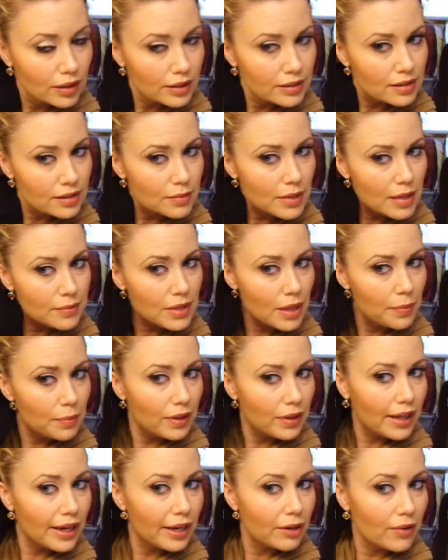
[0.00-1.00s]
And sometimes I
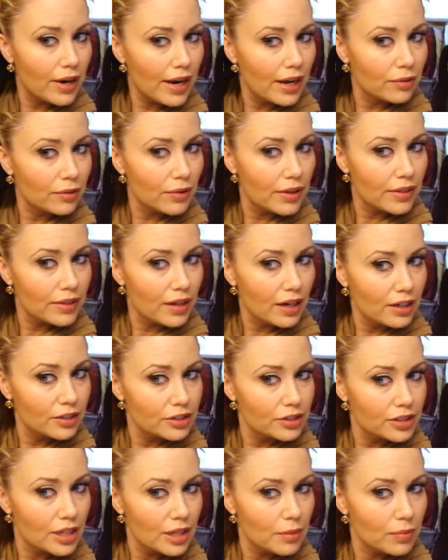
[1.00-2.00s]
play around with it. I'll
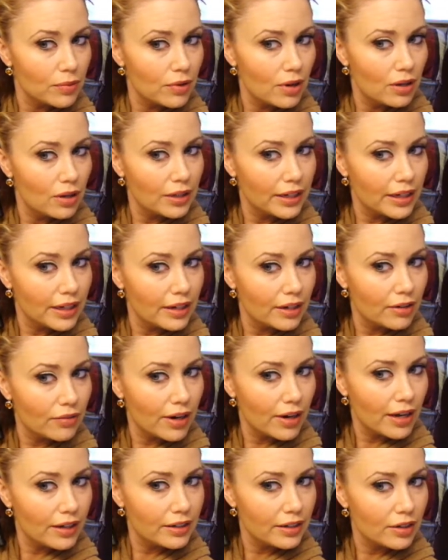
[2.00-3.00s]
just keep rolling it
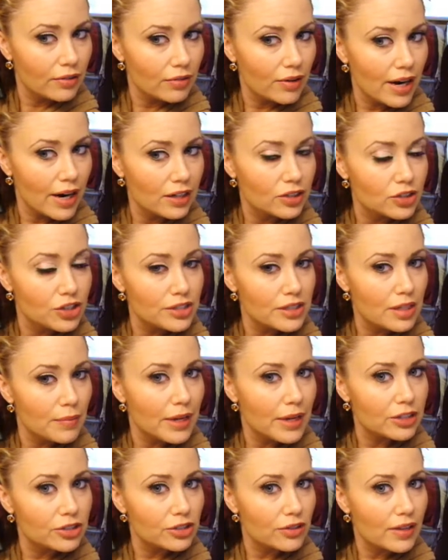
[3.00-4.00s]
around and around just to
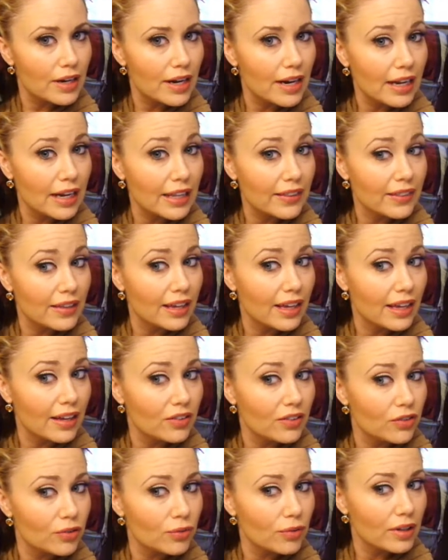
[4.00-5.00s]
make sure that I get the
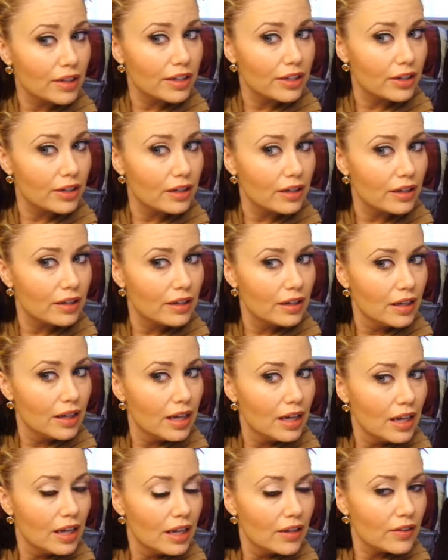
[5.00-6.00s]
ends really good.
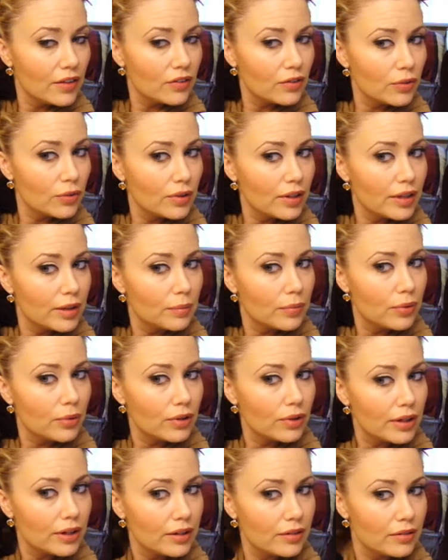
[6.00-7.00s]
That's really
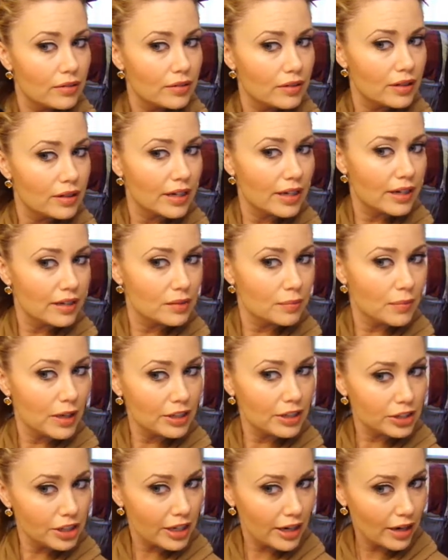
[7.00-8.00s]
important, to get as
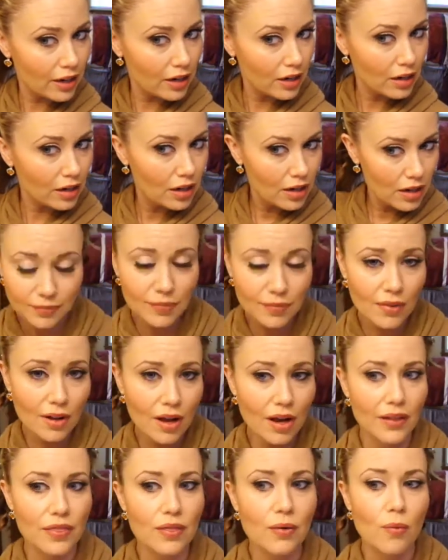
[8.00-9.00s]
much hair
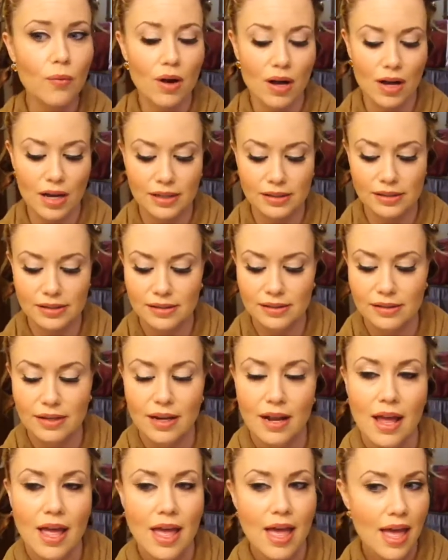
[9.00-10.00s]
on the wand
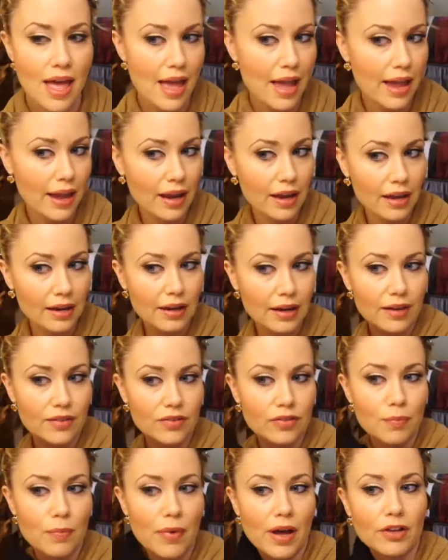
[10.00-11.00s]
and
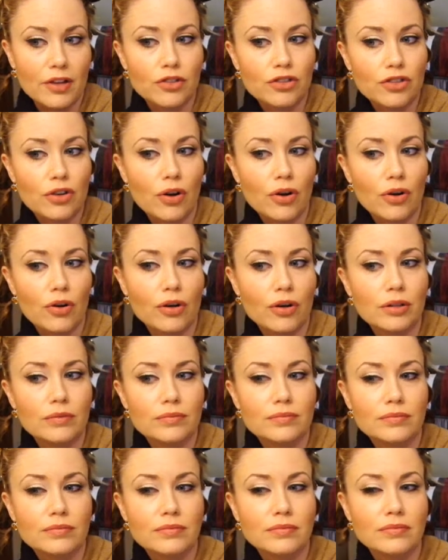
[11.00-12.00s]
as much curl.